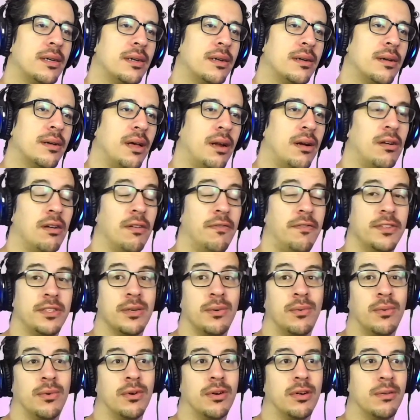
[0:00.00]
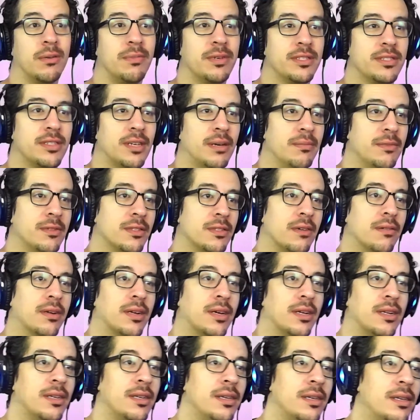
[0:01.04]
I don't know if it's a war, but something's going
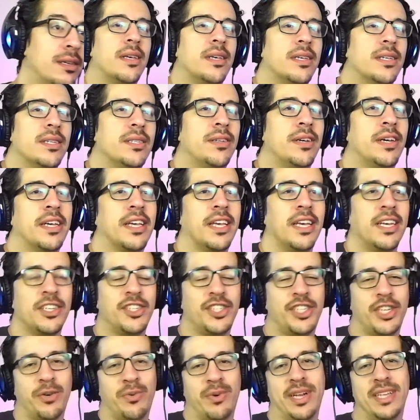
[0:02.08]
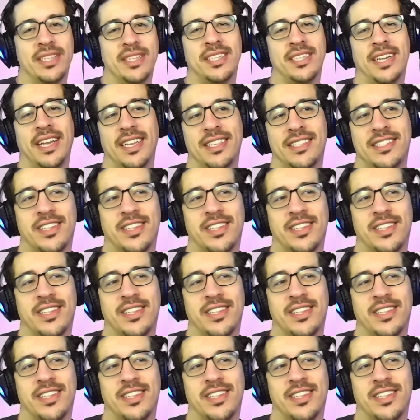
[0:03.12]
on. So I guess she resonates the